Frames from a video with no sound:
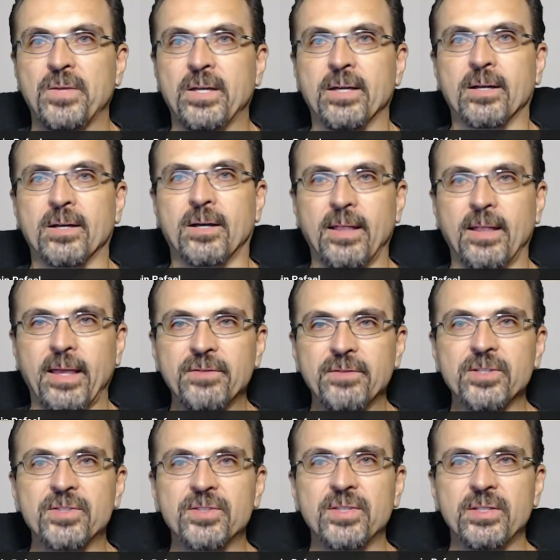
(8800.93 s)
Clever
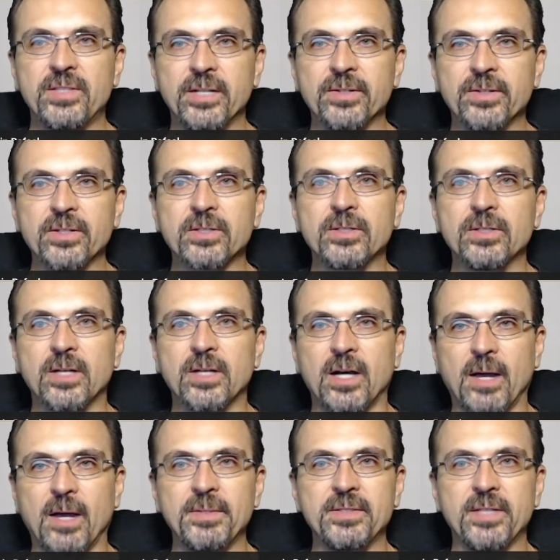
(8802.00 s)
satirical
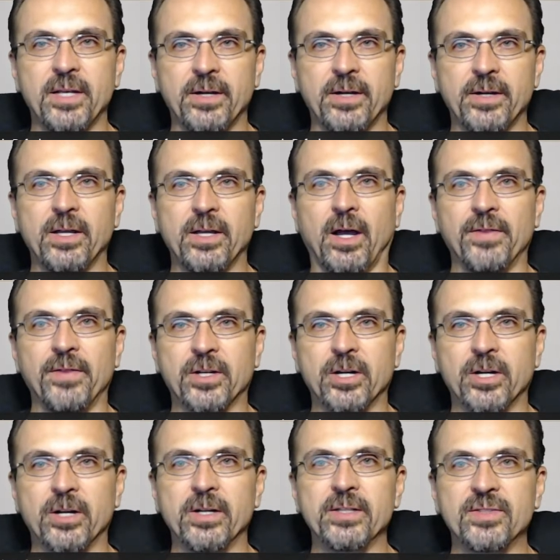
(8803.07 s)
commentary on the
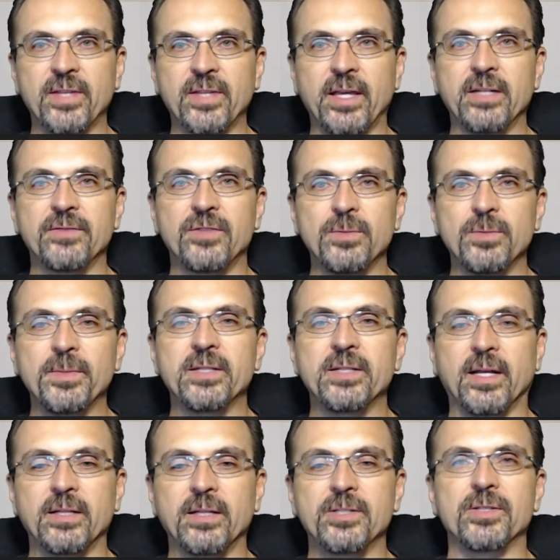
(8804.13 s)
current state of human
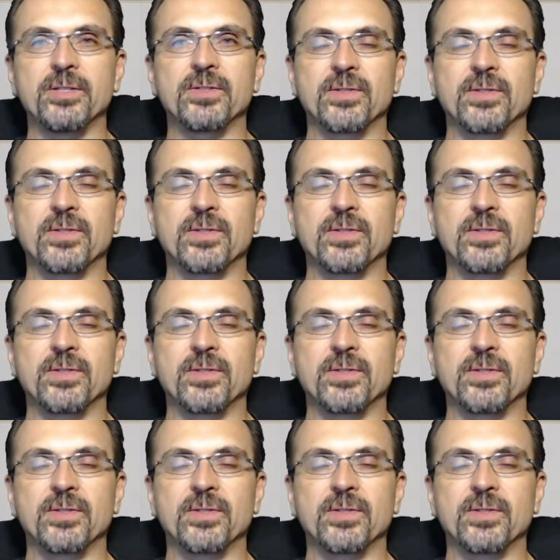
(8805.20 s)
intelligence.